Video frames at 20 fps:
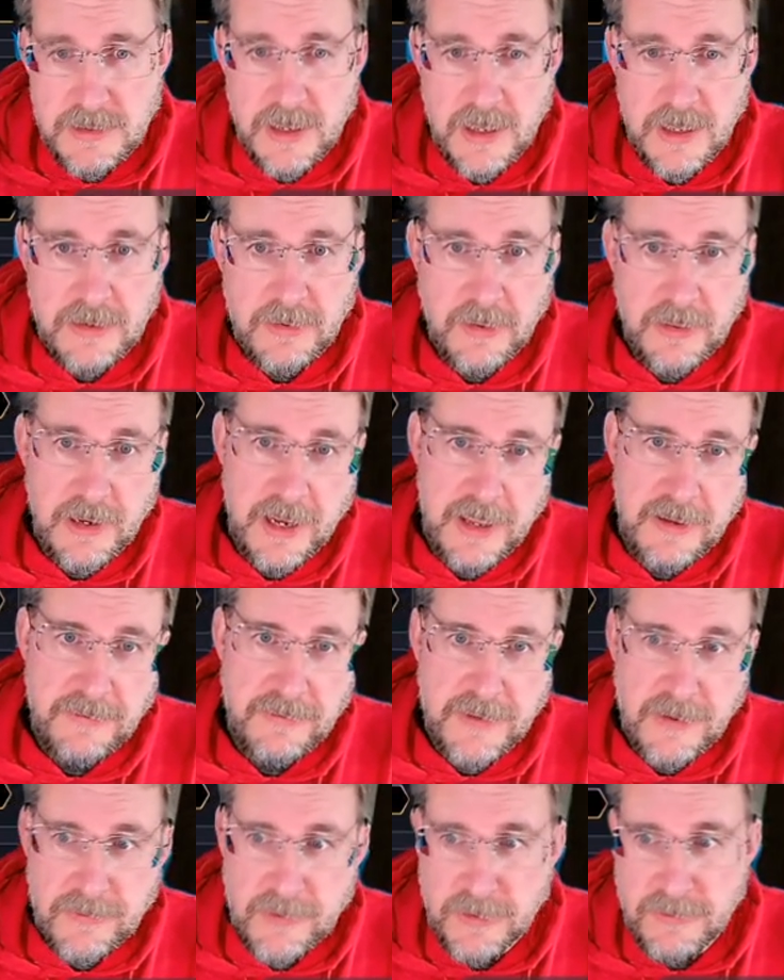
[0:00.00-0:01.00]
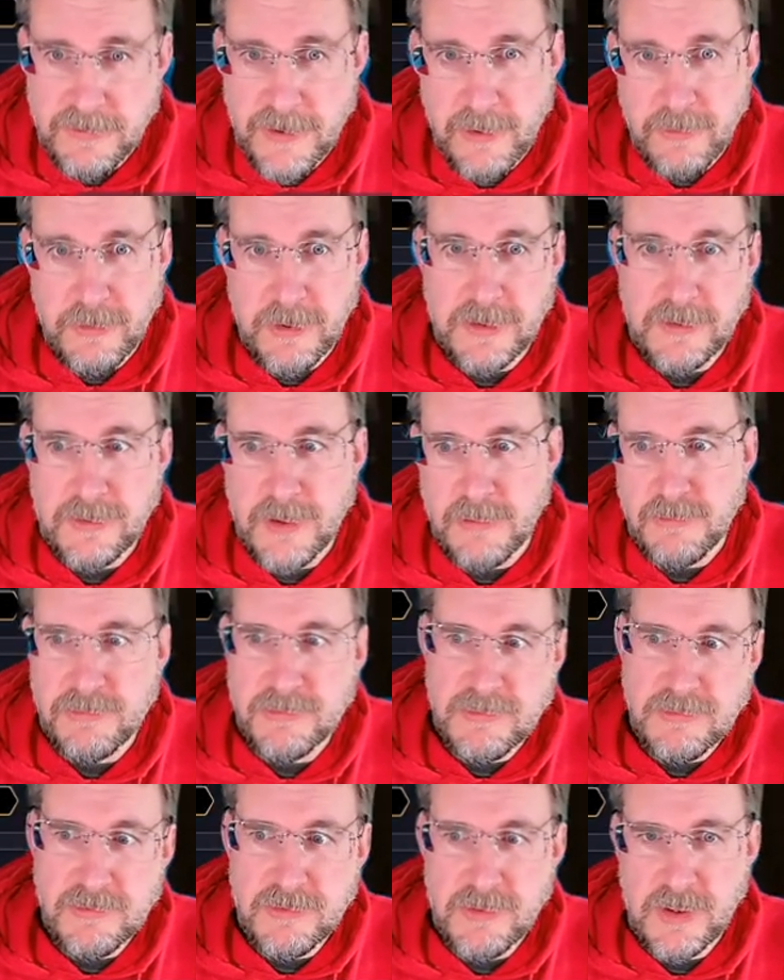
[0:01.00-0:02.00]
And on the left, I've got Foundry, so I'm
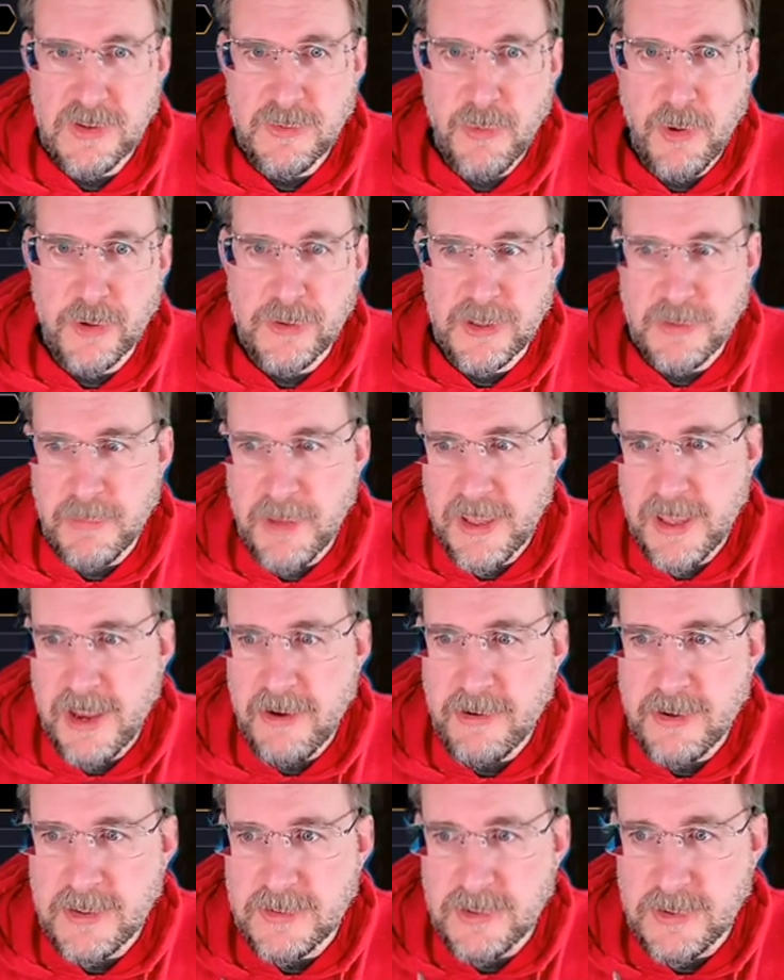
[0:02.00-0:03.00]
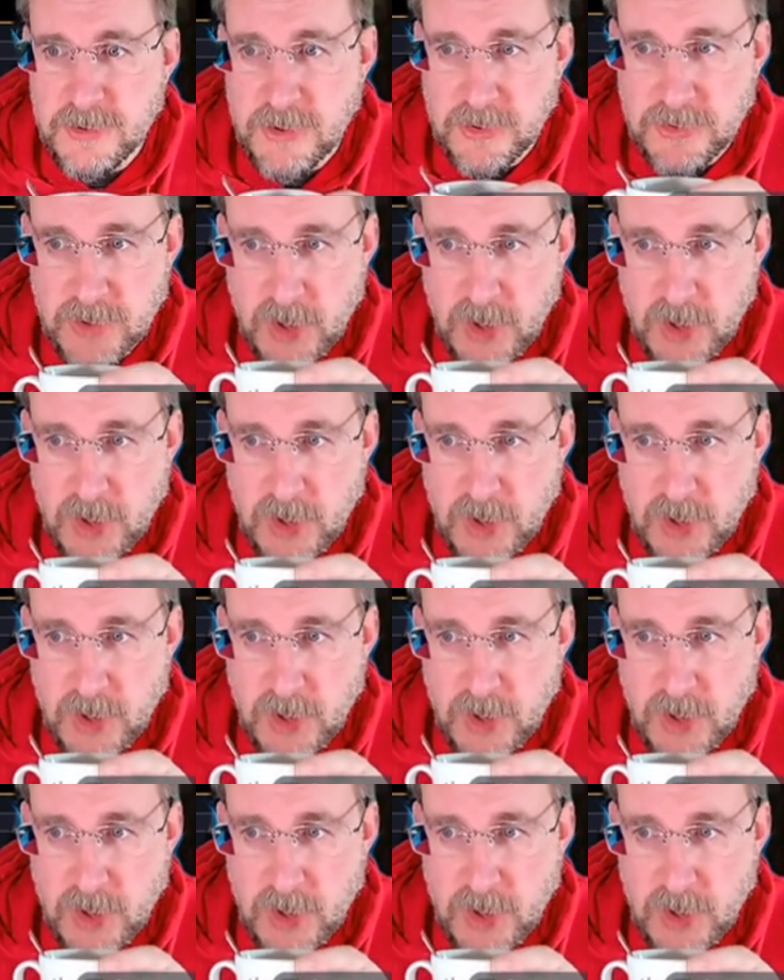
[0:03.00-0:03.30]
transporting my characters across.